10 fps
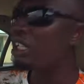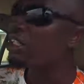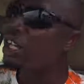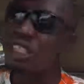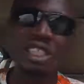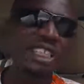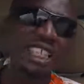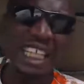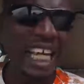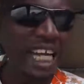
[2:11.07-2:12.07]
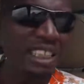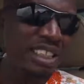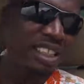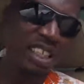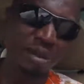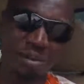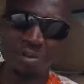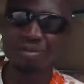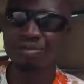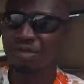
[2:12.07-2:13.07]
It's just the entire system
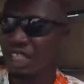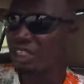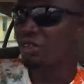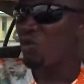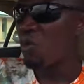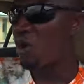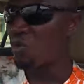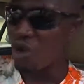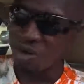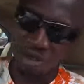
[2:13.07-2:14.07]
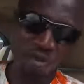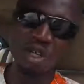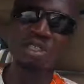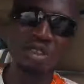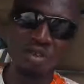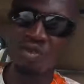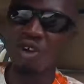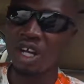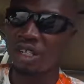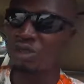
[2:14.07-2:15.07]
doesn't work well with the quality of
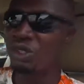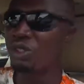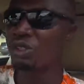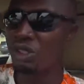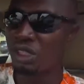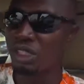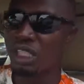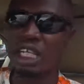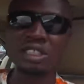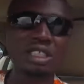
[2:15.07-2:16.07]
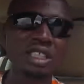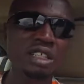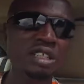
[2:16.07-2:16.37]
fuel we use in Nigeria.